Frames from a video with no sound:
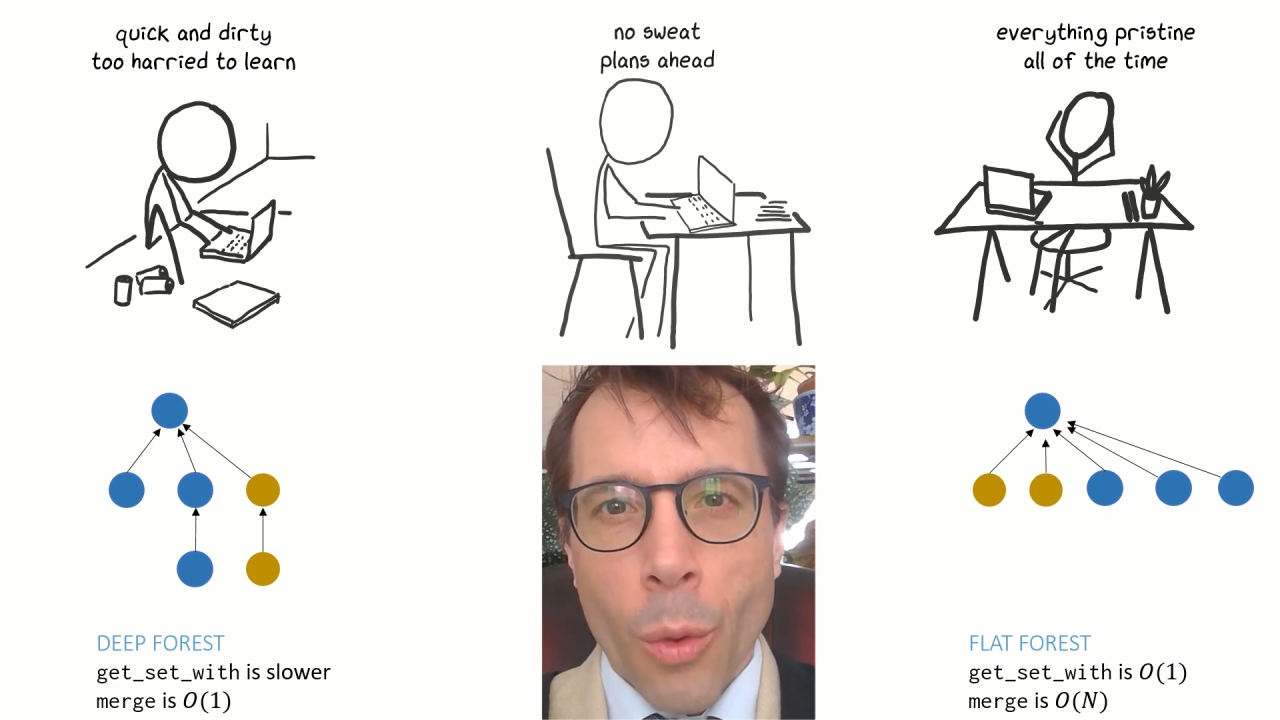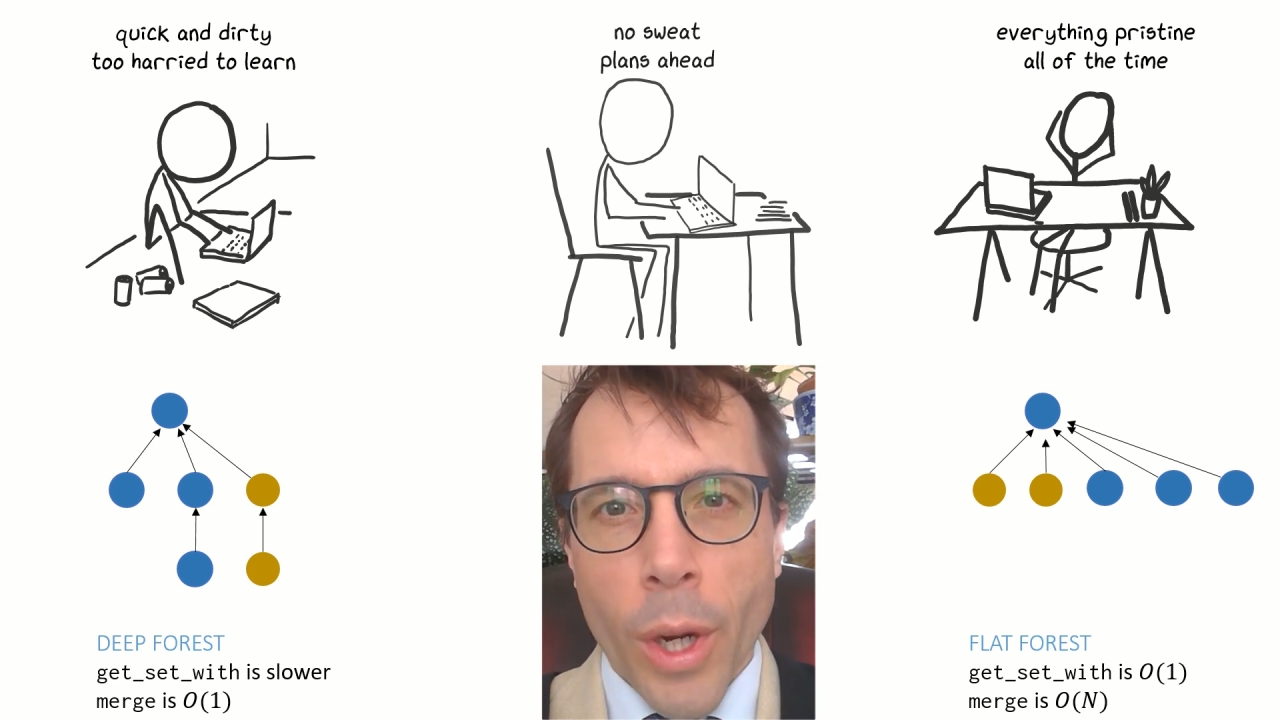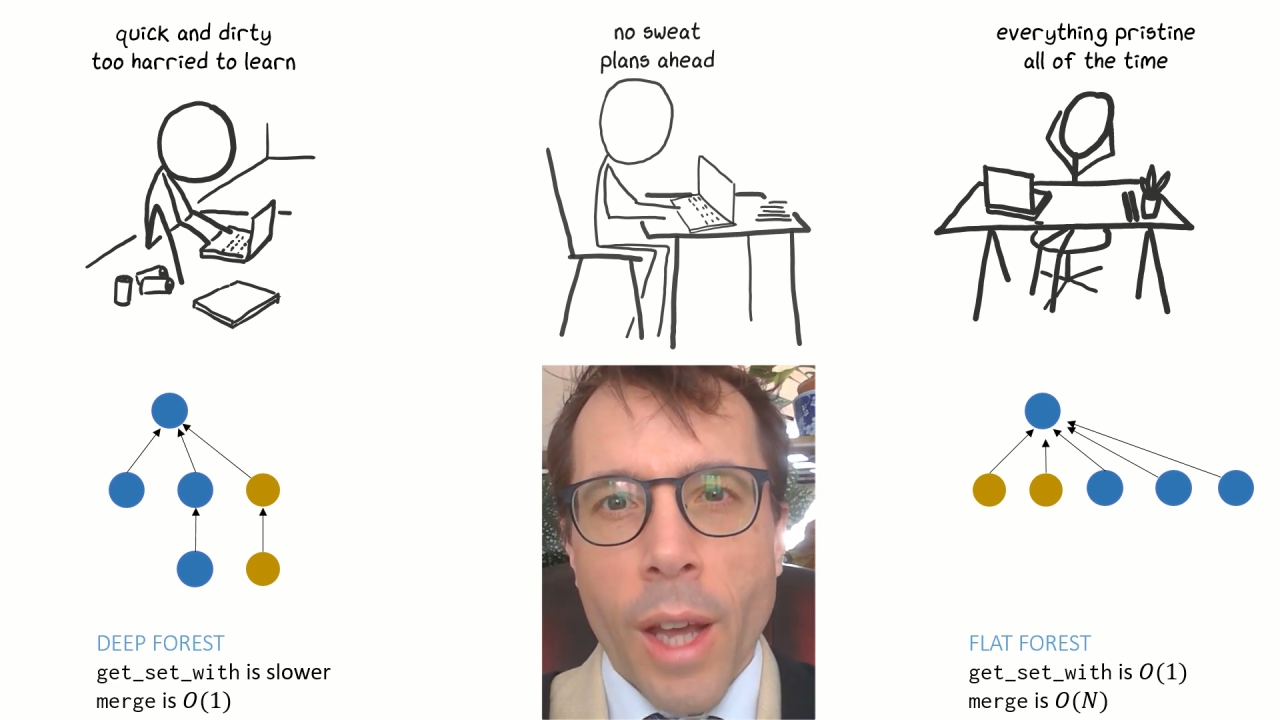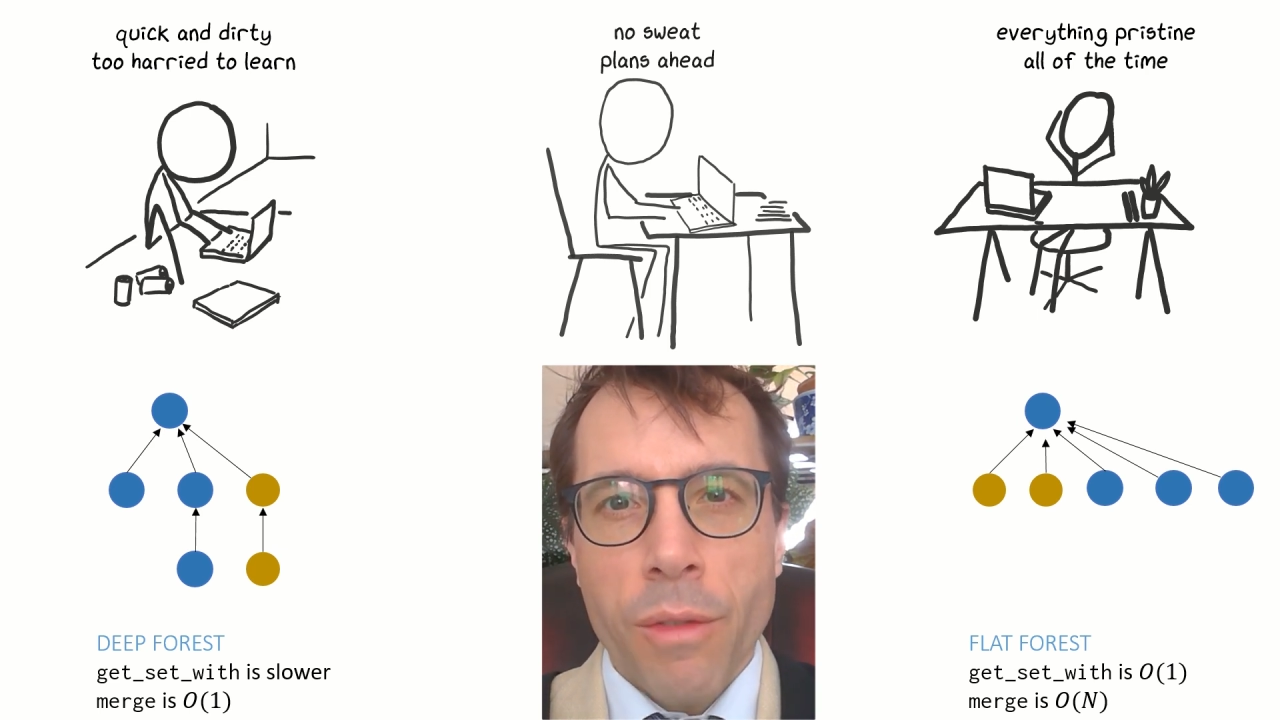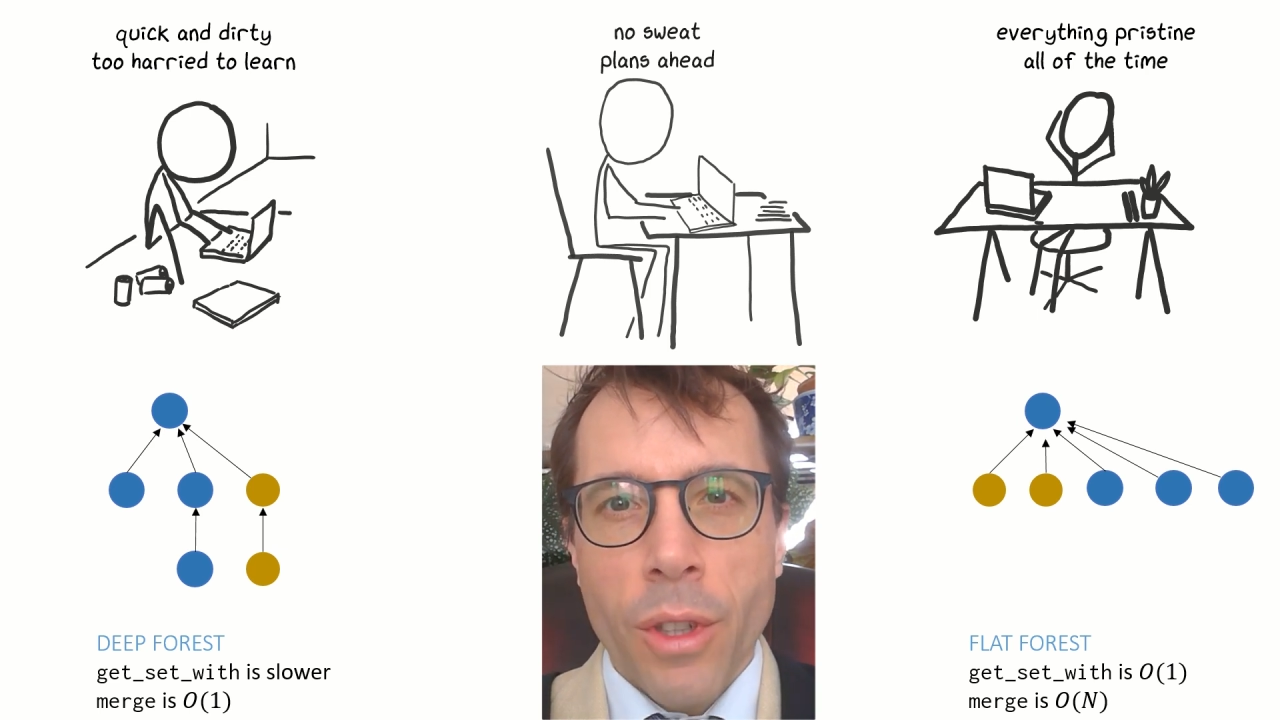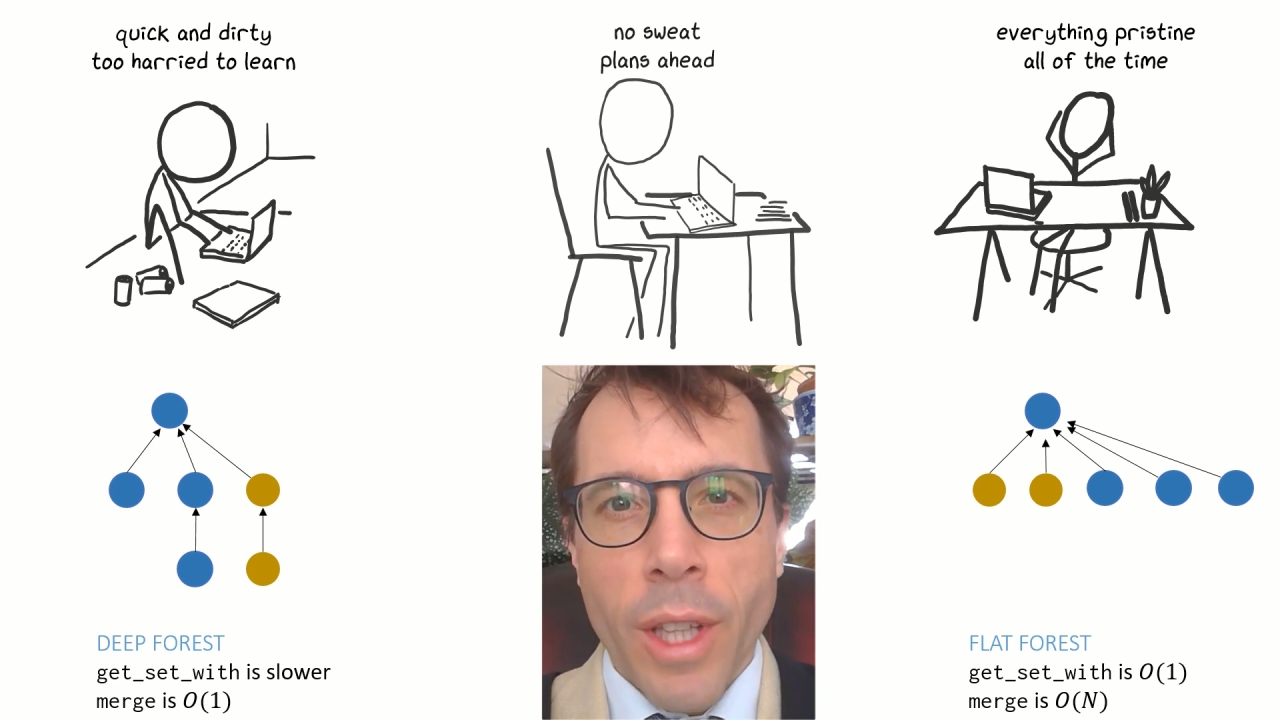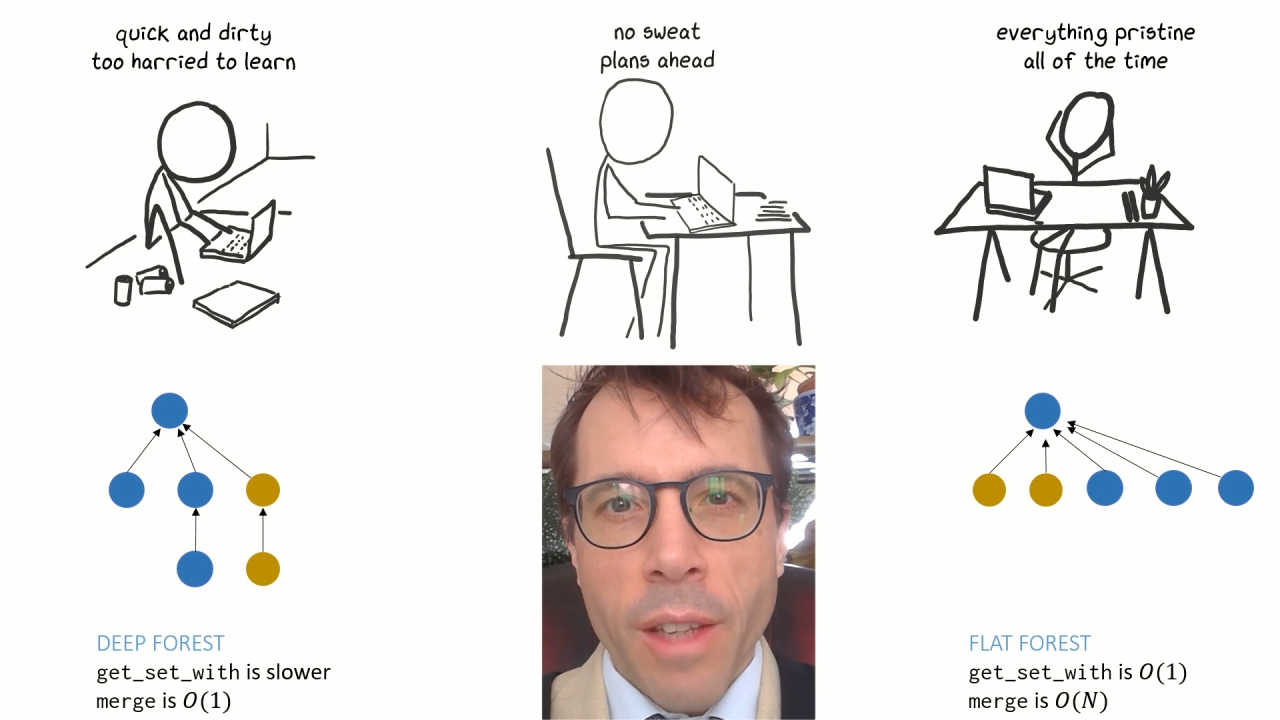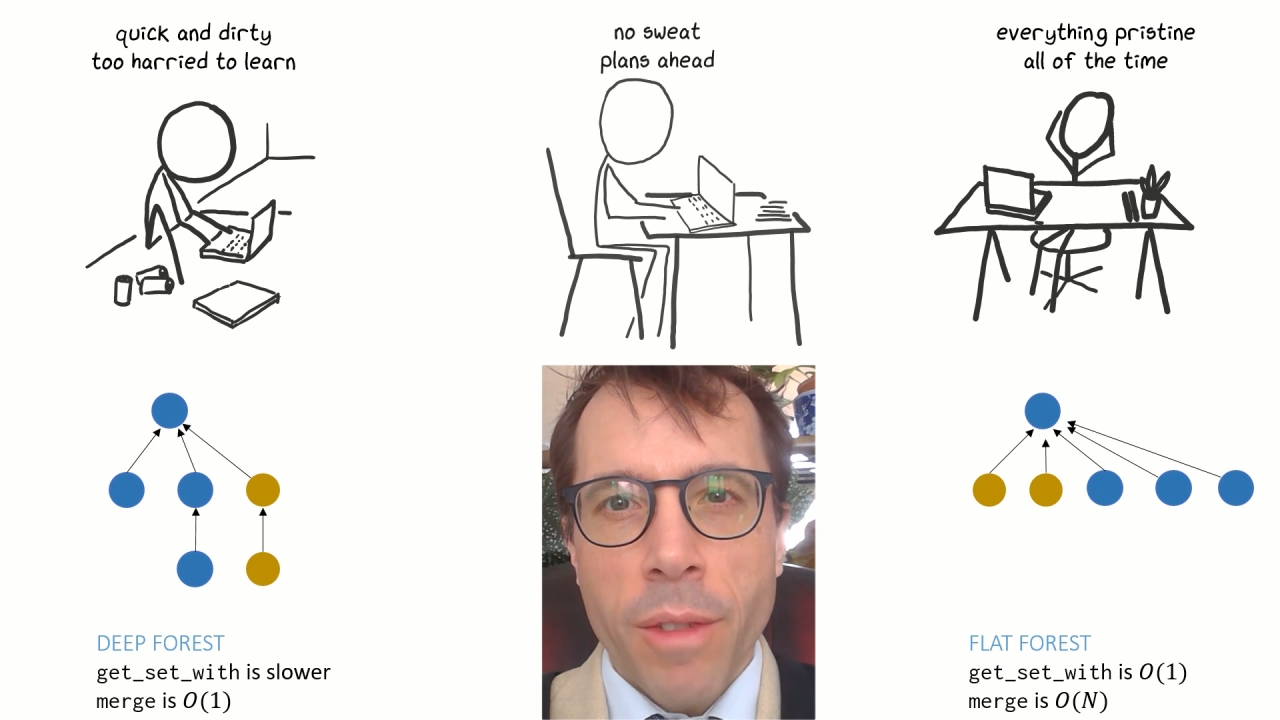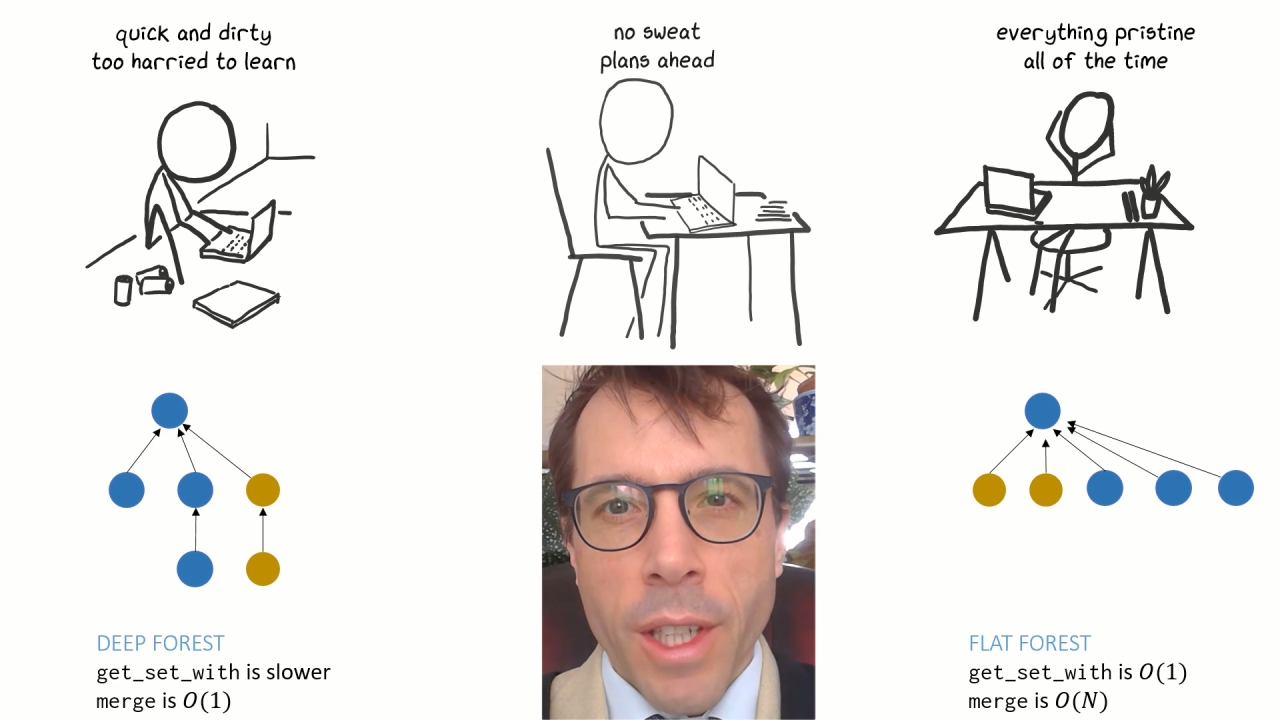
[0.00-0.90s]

we have to leave